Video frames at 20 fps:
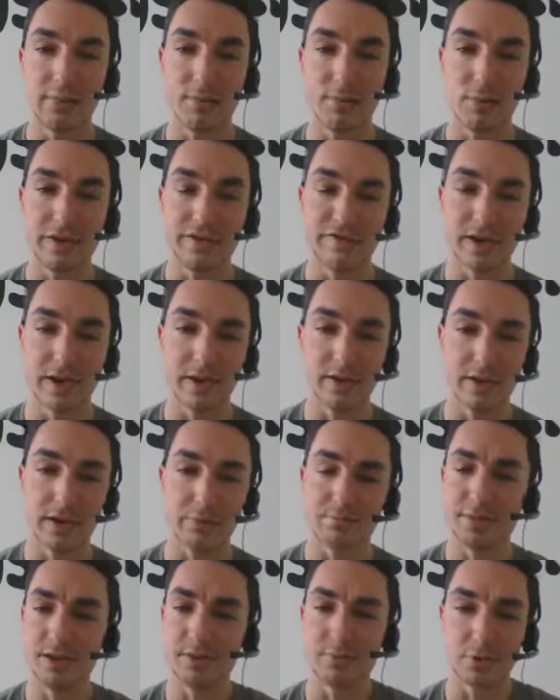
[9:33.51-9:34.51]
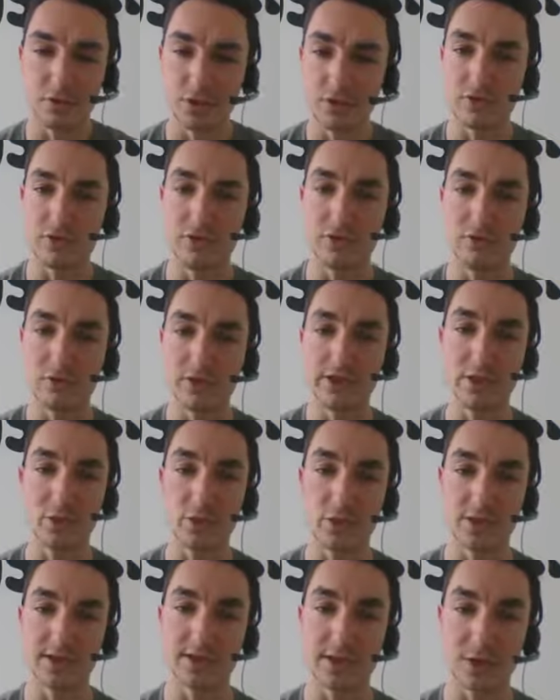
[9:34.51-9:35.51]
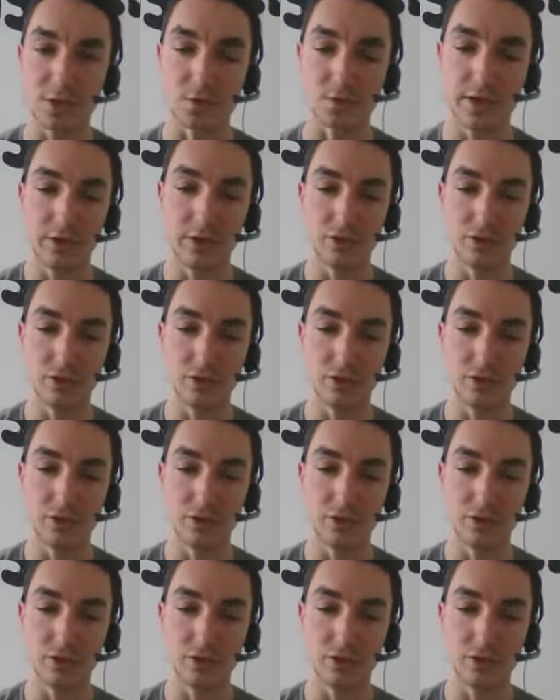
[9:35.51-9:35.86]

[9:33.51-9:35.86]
we found that people don't usually use it this way.